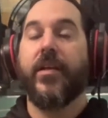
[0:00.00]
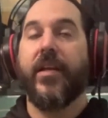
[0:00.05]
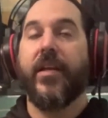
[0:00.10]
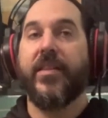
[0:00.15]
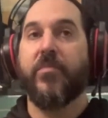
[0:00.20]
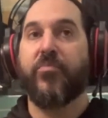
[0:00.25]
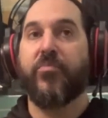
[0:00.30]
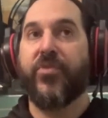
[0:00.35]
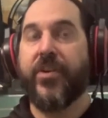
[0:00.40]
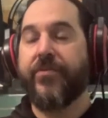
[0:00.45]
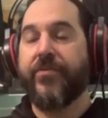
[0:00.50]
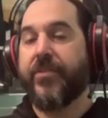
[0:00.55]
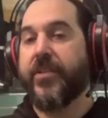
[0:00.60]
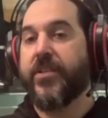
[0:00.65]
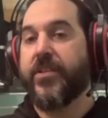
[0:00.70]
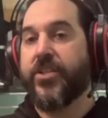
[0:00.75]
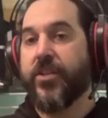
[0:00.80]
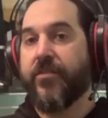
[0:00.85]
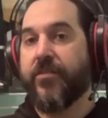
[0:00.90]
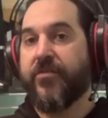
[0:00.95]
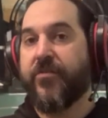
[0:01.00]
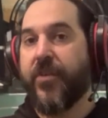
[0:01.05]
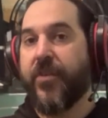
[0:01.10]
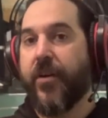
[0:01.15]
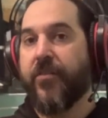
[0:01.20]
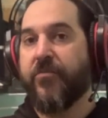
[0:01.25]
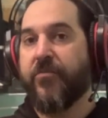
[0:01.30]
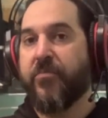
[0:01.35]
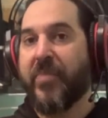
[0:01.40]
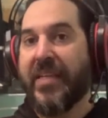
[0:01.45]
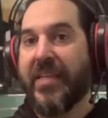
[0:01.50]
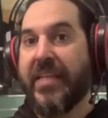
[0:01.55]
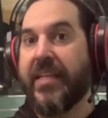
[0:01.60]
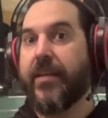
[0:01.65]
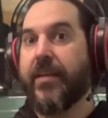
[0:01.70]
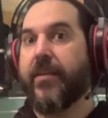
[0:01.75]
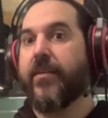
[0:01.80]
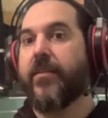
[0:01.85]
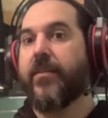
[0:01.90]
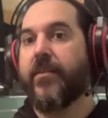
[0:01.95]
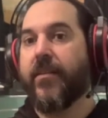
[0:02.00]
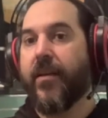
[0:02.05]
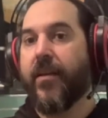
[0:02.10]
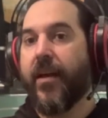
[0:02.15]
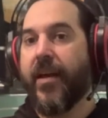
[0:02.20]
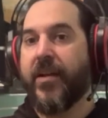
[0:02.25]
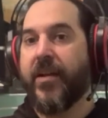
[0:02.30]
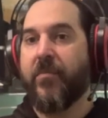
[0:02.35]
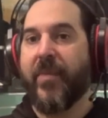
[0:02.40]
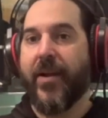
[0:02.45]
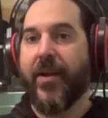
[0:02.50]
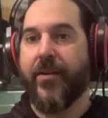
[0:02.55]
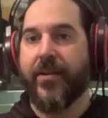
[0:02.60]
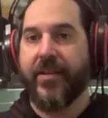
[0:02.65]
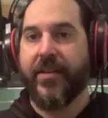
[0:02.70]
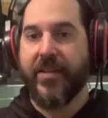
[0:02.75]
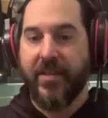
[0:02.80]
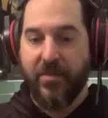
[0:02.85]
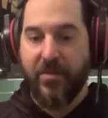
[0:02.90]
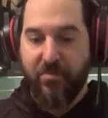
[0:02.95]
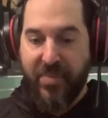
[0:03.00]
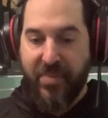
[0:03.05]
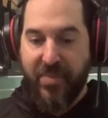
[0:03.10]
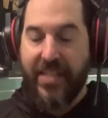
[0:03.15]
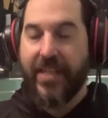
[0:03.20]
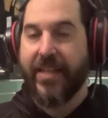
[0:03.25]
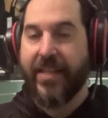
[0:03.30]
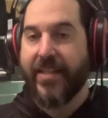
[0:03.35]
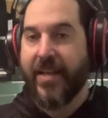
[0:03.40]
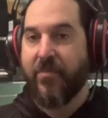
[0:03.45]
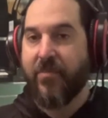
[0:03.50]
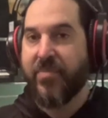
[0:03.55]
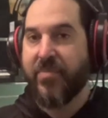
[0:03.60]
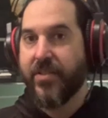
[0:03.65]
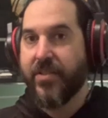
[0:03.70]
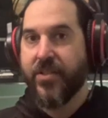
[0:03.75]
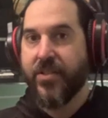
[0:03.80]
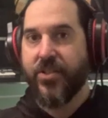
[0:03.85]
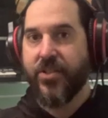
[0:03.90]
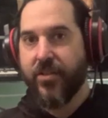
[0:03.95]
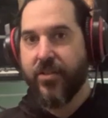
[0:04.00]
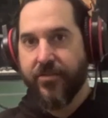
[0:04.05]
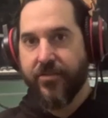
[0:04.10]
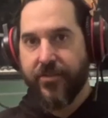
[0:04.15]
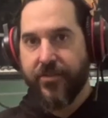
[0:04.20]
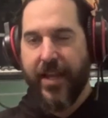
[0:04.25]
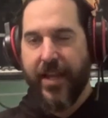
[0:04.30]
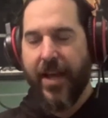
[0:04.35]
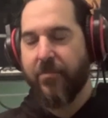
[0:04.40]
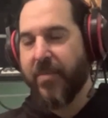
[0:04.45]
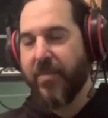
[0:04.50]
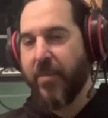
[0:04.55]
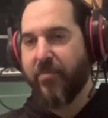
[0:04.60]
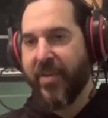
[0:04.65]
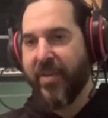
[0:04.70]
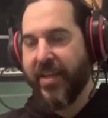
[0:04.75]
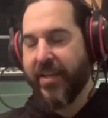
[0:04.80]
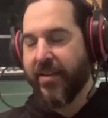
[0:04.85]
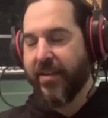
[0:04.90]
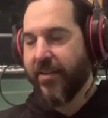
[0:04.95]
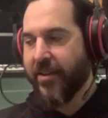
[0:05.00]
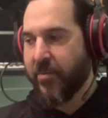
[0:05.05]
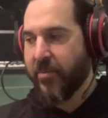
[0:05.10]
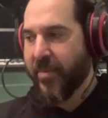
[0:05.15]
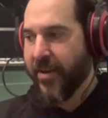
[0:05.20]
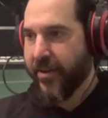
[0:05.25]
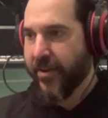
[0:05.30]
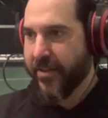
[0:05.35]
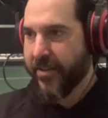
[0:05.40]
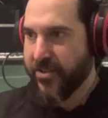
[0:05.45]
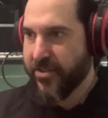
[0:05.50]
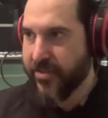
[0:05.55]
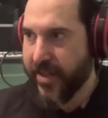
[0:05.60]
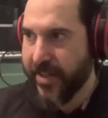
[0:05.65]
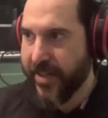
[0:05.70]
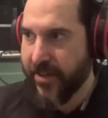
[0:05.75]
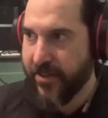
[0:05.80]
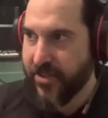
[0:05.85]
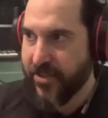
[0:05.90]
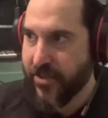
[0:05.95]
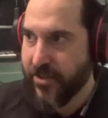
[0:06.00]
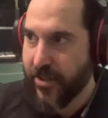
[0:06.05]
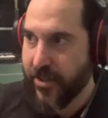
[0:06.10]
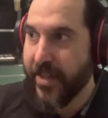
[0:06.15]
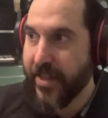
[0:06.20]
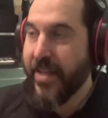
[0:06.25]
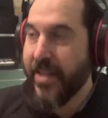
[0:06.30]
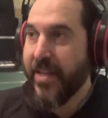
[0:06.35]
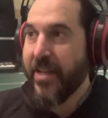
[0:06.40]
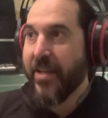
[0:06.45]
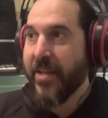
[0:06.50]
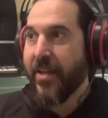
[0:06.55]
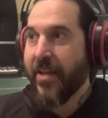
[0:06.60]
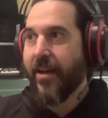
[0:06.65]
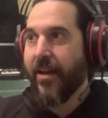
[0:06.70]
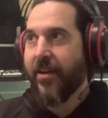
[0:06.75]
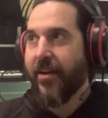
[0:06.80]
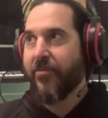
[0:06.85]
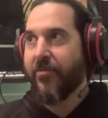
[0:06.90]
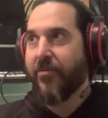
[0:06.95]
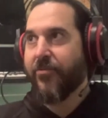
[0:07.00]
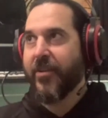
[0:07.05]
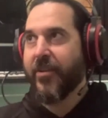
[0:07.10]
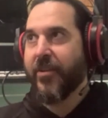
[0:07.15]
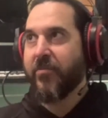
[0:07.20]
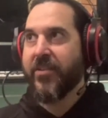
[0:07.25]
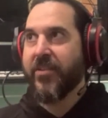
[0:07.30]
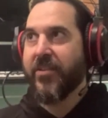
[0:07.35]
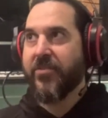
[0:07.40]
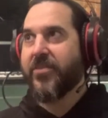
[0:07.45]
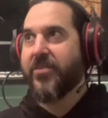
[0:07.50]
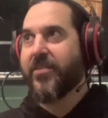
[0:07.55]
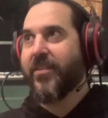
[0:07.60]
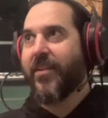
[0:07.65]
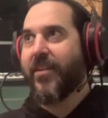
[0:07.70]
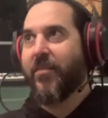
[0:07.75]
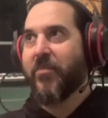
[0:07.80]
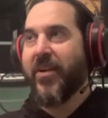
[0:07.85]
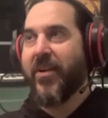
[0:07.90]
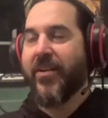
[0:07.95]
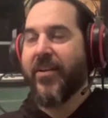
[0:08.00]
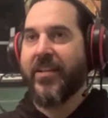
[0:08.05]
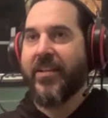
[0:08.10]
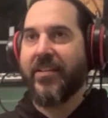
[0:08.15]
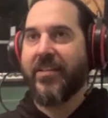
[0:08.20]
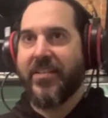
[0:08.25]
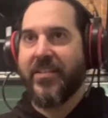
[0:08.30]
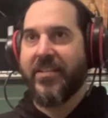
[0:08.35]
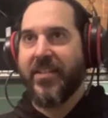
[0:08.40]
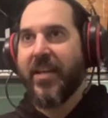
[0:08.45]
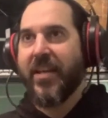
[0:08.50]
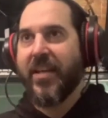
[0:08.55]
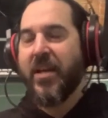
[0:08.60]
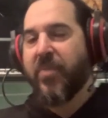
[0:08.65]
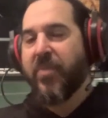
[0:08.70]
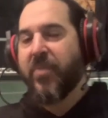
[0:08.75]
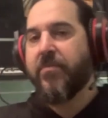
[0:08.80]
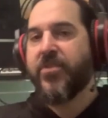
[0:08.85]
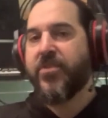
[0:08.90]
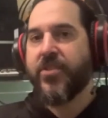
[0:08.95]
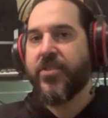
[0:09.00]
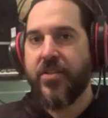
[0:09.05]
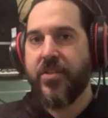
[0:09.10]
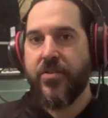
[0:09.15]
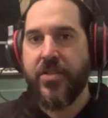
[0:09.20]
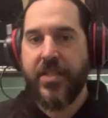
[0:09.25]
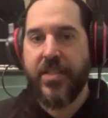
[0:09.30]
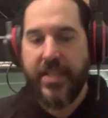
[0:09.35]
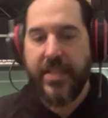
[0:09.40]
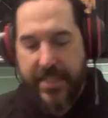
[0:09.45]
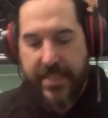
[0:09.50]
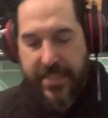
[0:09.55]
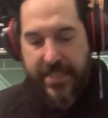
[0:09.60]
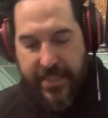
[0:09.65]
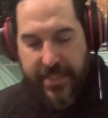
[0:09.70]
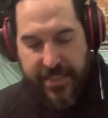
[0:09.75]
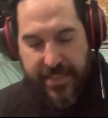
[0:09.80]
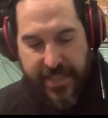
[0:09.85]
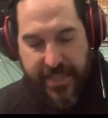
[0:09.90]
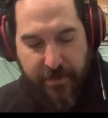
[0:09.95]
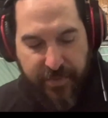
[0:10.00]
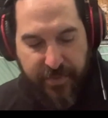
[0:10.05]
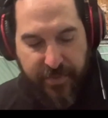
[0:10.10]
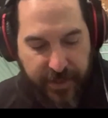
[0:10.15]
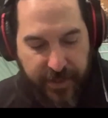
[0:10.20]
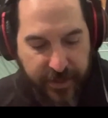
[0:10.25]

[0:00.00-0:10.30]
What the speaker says: and the privilege of being an American, and being in that position of, like, I'm picking on Americans right now, sorry, for anybody who's American listening, but I'm just using it as an example.